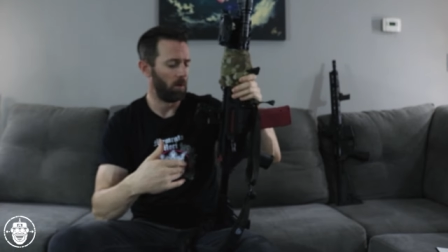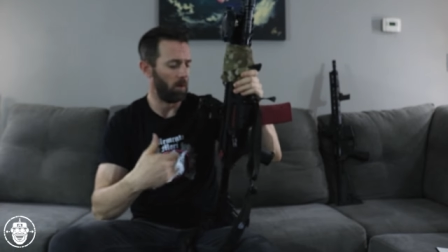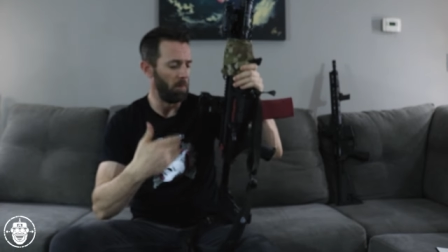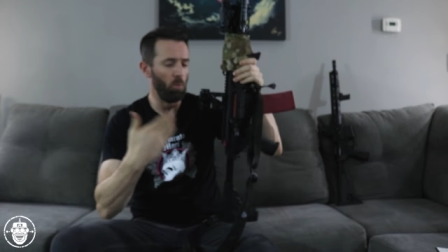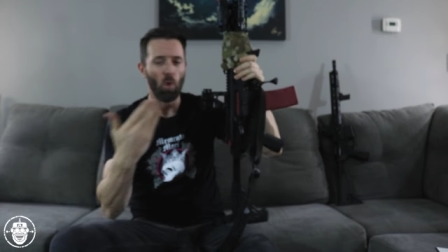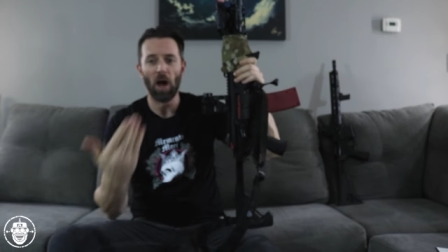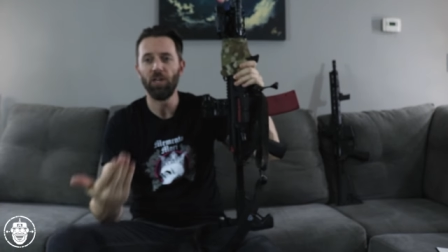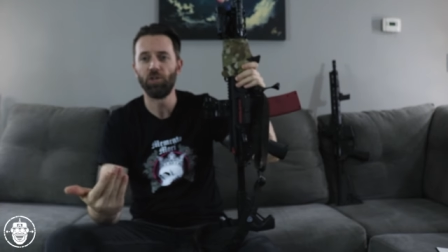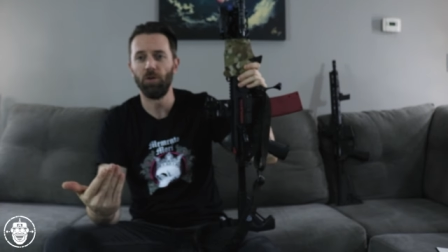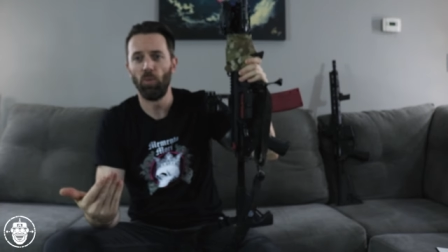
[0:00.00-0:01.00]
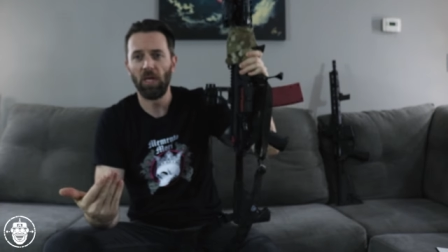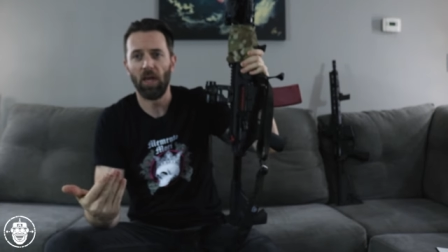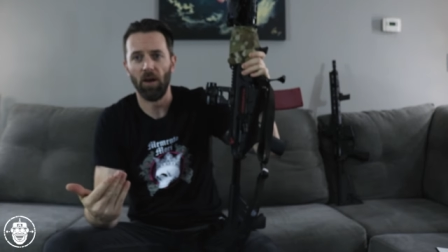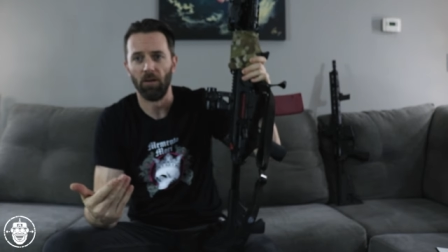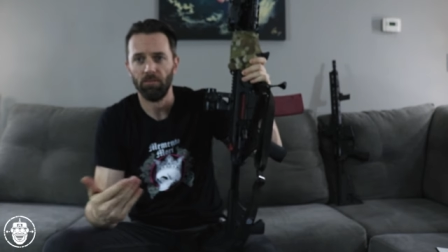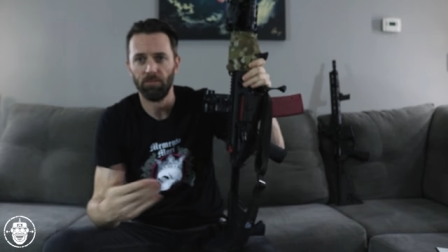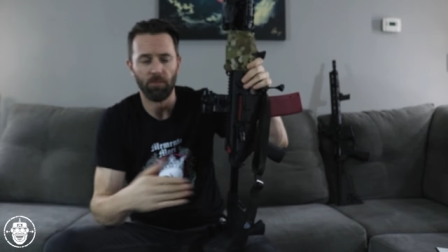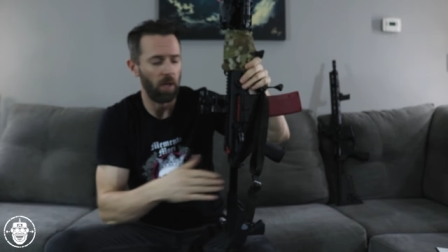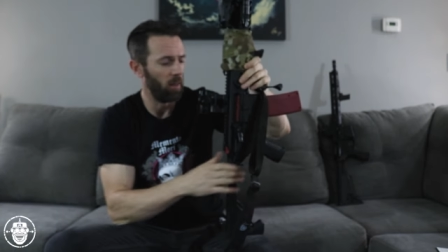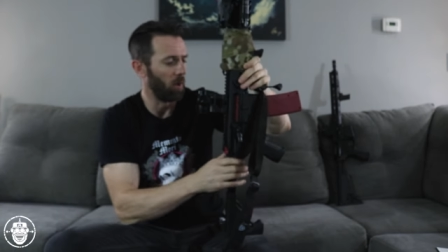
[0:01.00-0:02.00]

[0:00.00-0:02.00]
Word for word: I mean, why should we care, right?